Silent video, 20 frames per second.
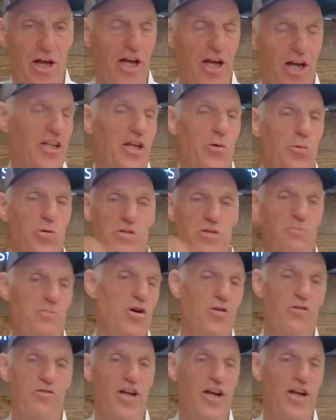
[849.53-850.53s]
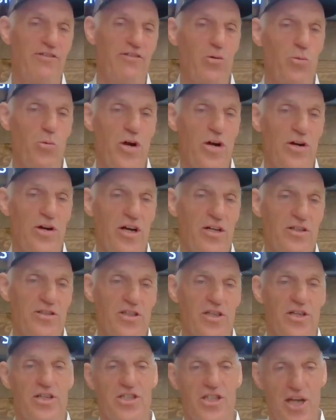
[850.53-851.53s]
And he was moved everywhere
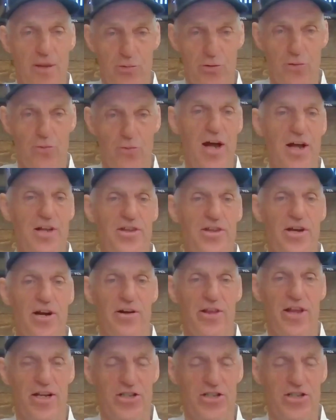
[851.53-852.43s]
else except right there.